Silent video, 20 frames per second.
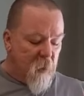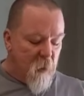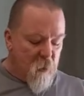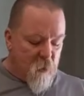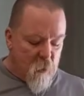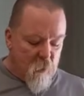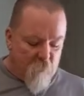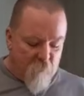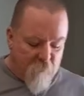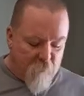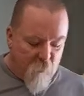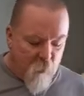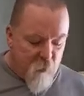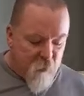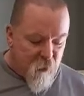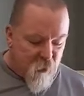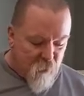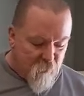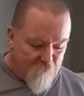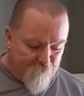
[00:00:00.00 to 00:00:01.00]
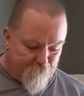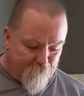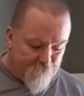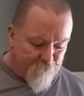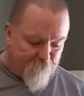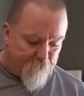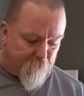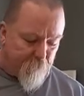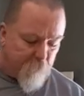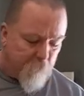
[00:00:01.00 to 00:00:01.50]
So the first
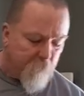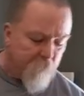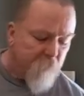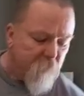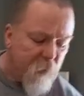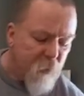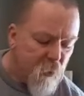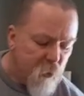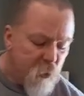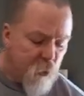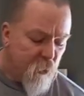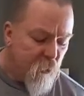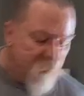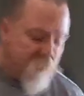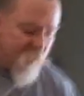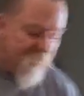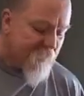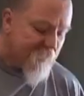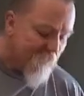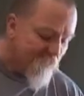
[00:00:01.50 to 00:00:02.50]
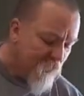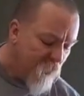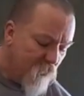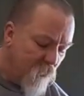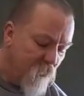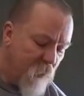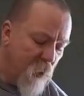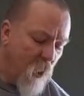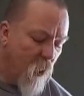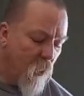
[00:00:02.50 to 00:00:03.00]
two decks I'm going
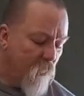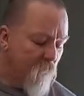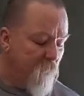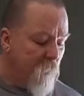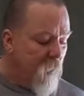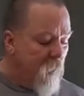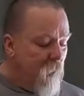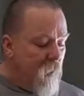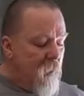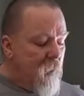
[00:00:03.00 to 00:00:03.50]
to rehome